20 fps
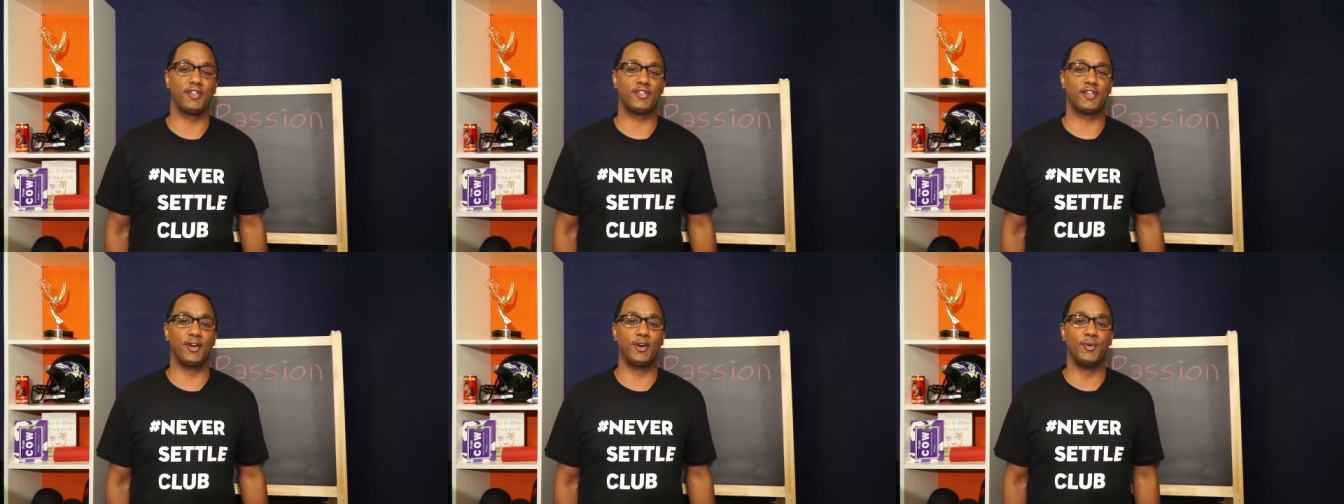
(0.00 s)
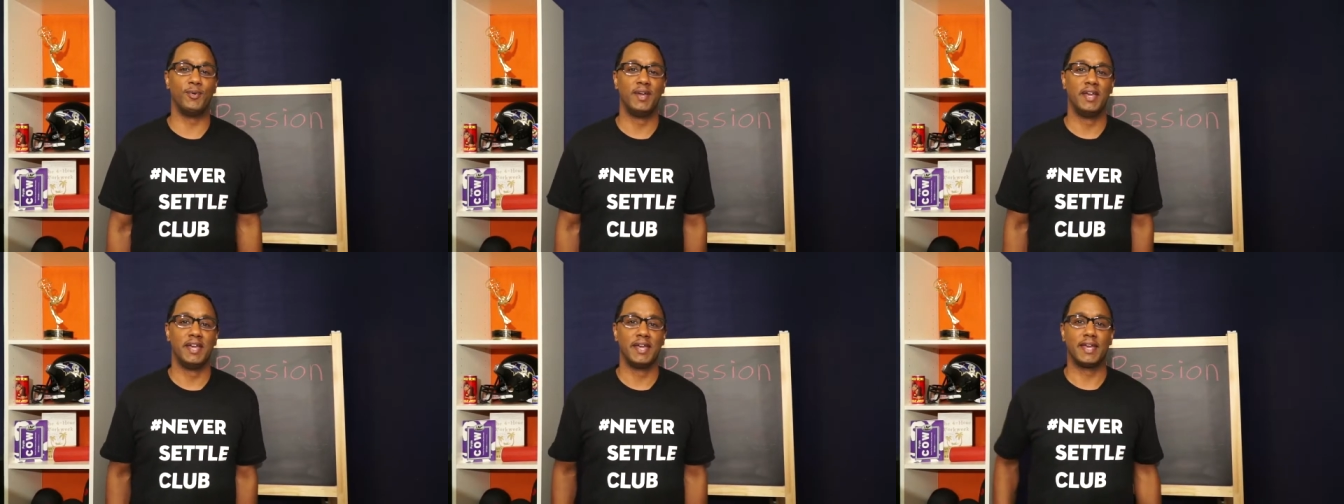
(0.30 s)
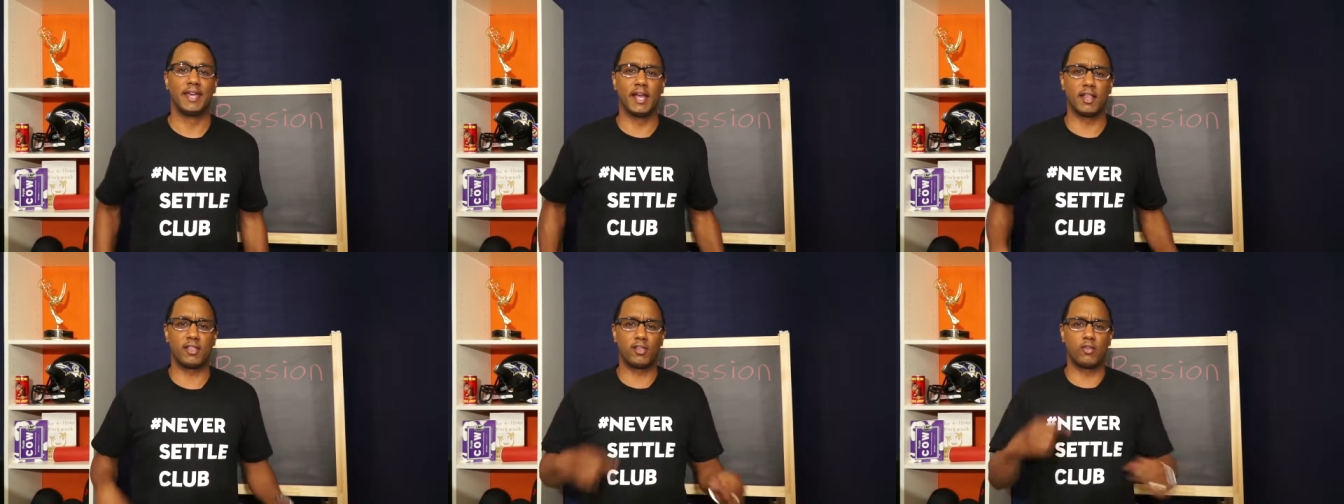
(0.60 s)
So
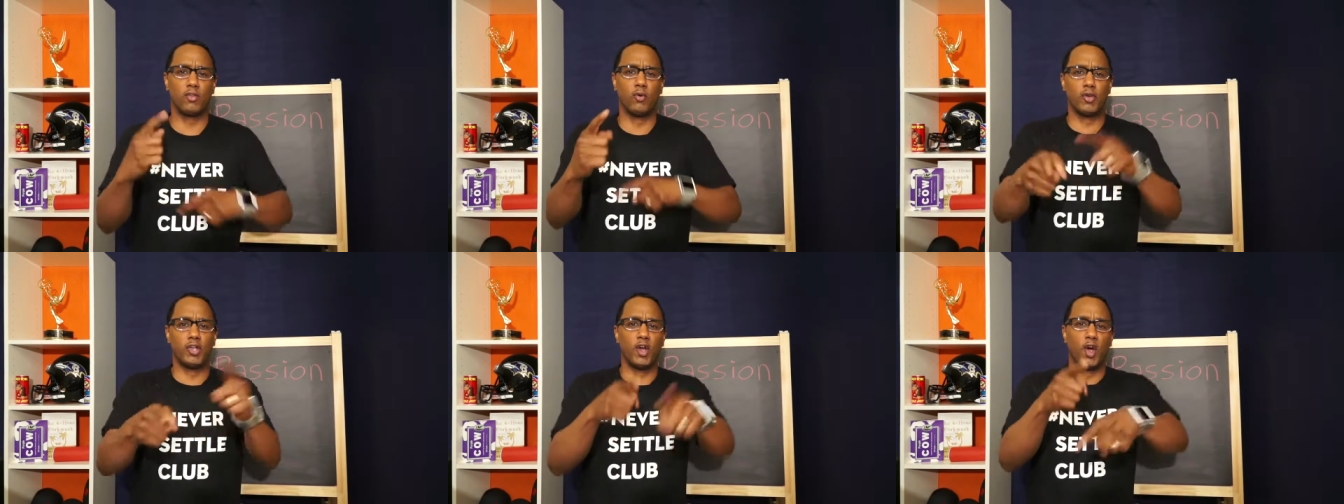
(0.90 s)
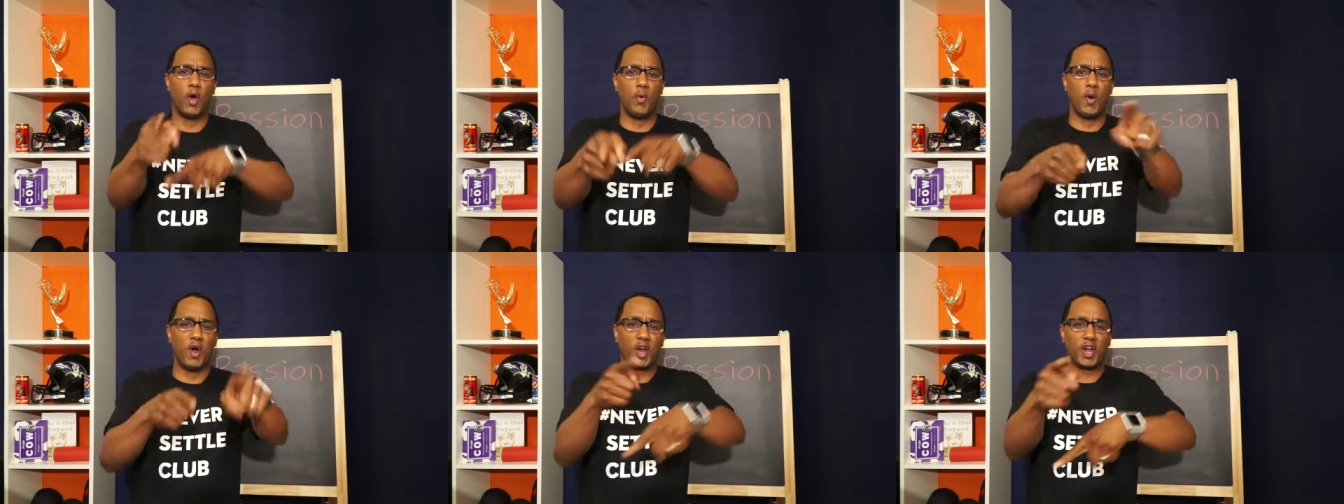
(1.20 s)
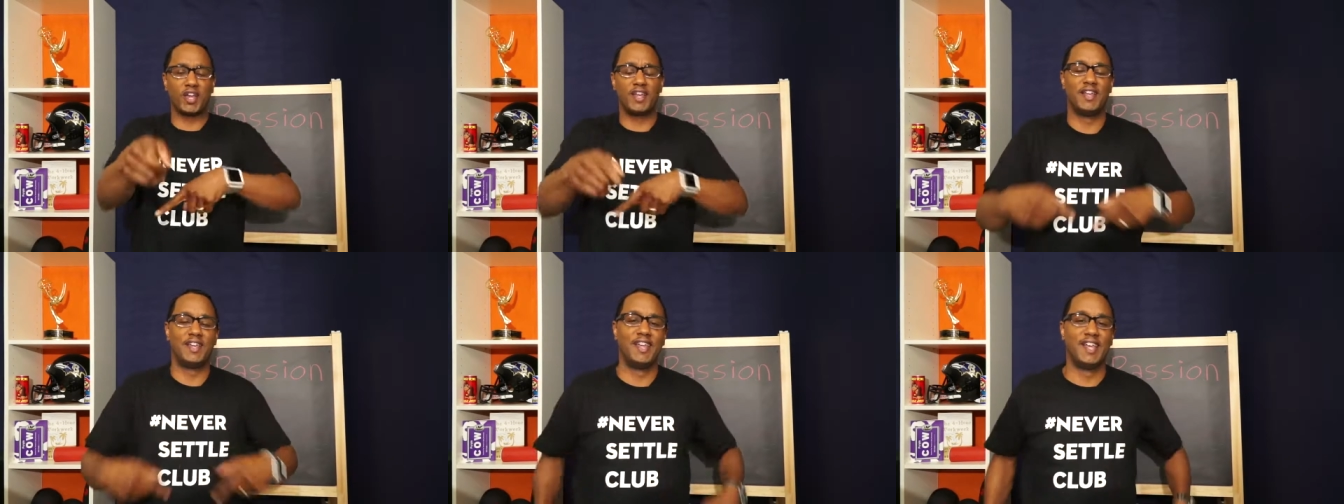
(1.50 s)
get to doing your
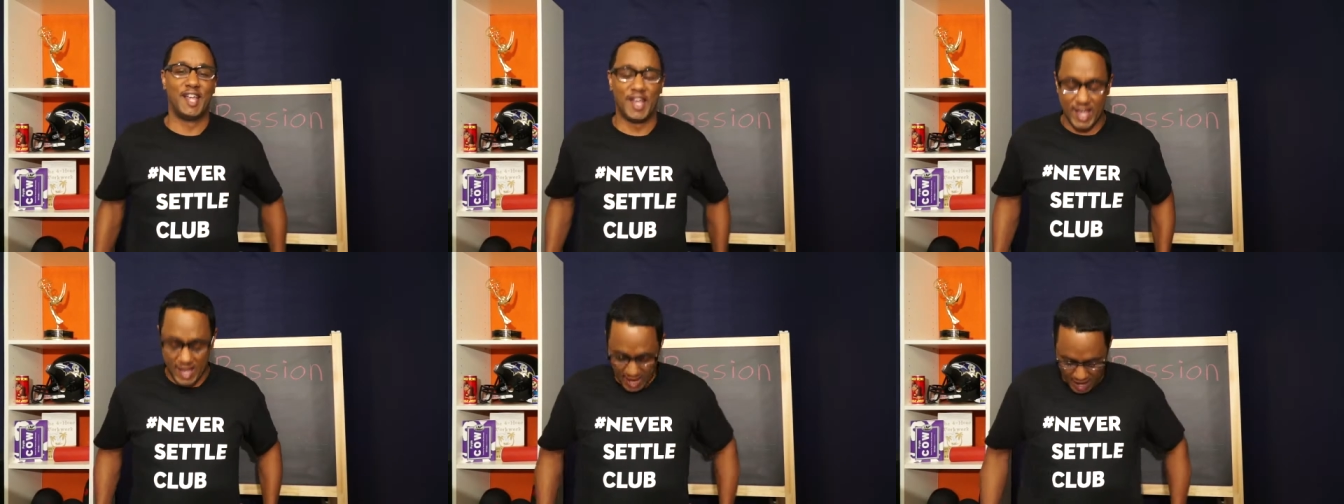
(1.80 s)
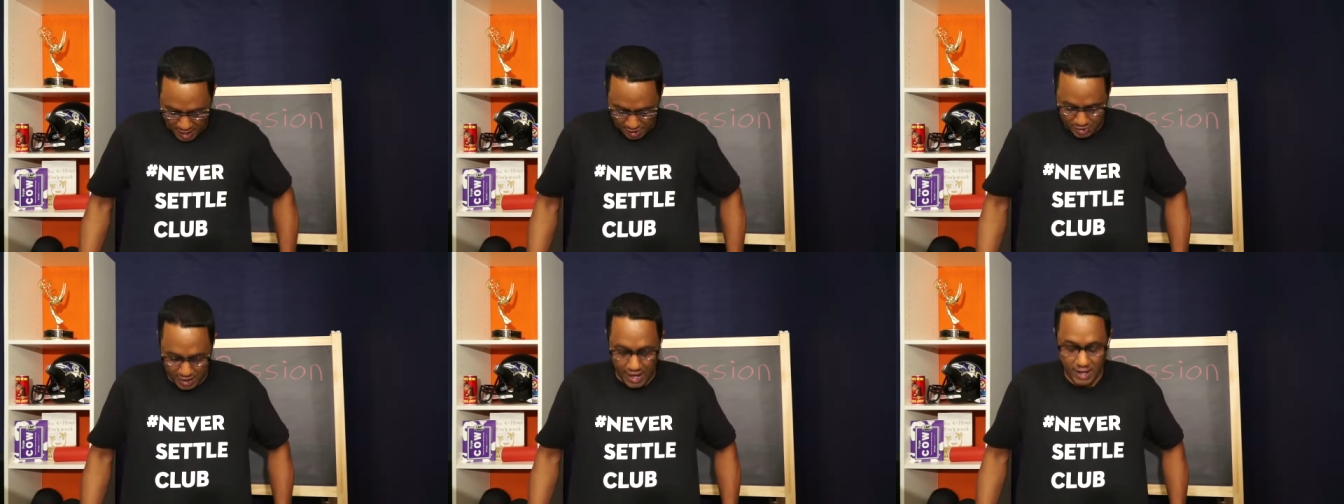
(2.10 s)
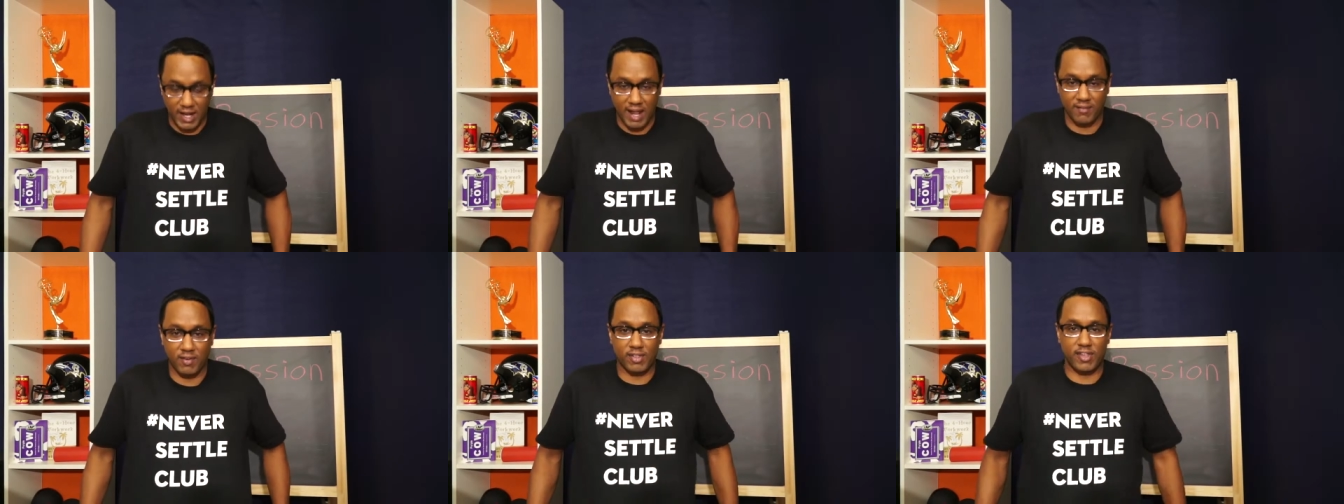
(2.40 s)
homework. Hashtag
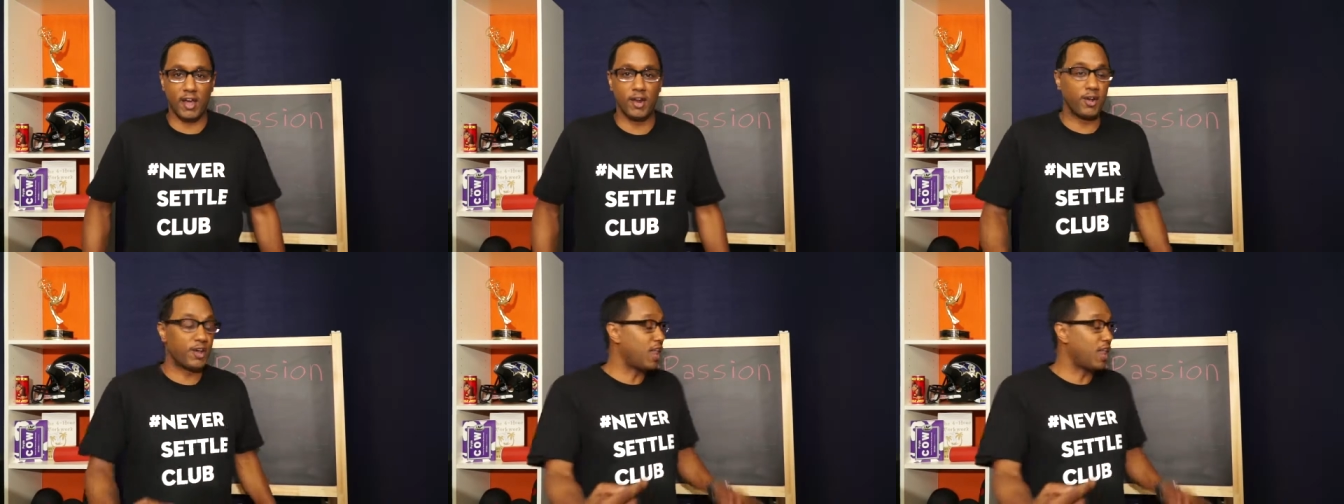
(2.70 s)
Never Settle